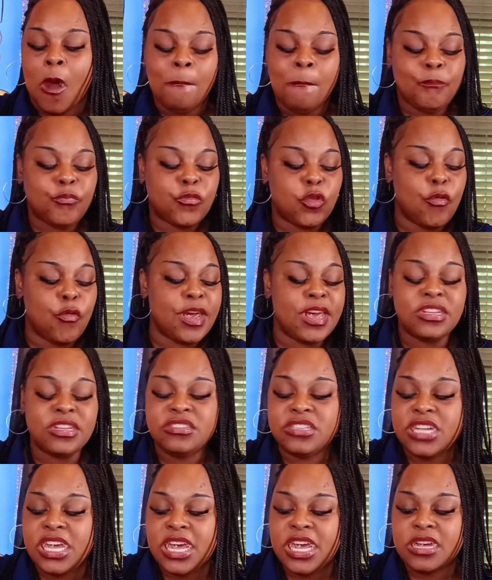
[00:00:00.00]
three and
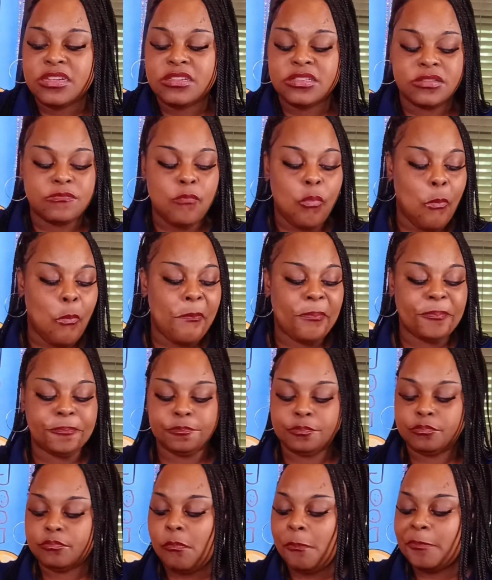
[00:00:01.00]
six.
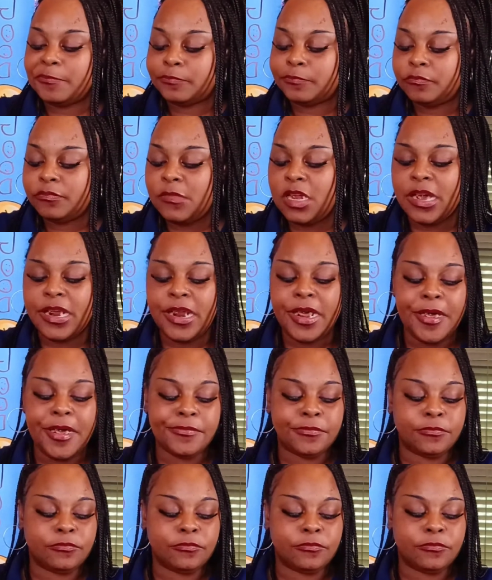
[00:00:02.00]
Look at